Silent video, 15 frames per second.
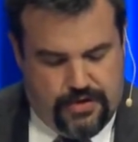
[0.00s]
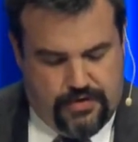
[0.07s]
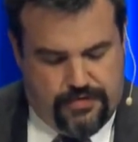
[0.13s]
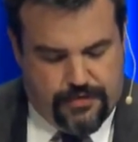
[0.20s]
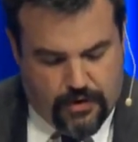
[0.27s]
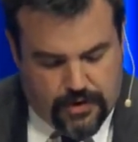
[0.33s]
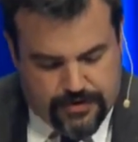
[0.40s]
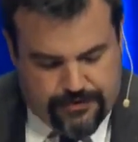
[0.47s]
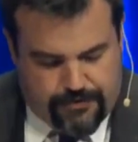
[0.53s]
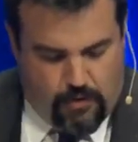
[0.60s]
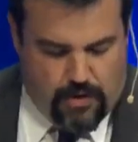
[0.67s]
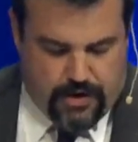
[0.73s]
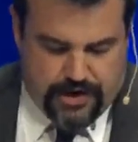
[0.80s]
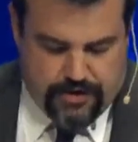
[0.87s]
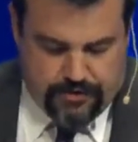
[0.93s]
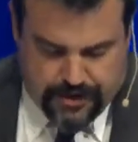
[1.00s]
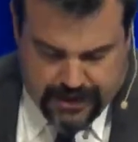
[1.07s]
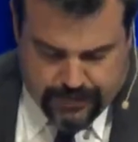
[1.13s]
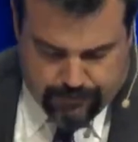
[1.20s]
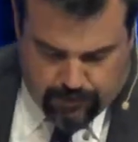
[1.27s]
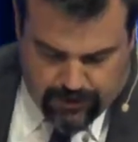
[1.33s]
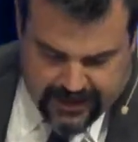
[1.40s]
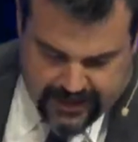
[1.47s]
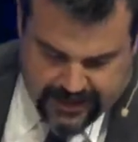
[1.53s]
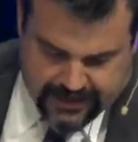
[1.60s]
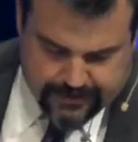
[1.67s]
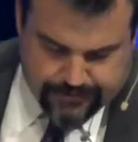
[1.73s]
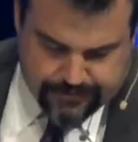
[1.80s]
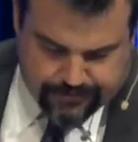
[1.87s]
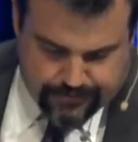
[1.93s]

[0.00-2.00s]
verse 40, we'll keep reading.